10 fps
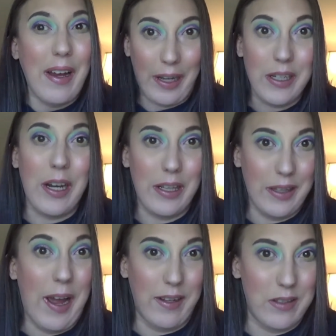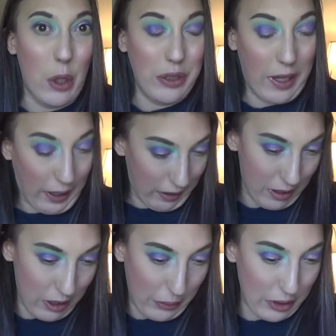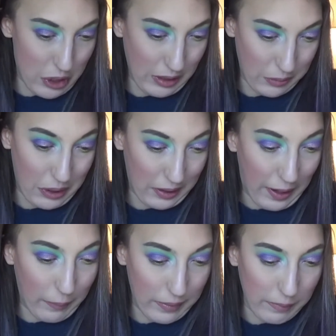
It lasts all day. You can trust me on that one.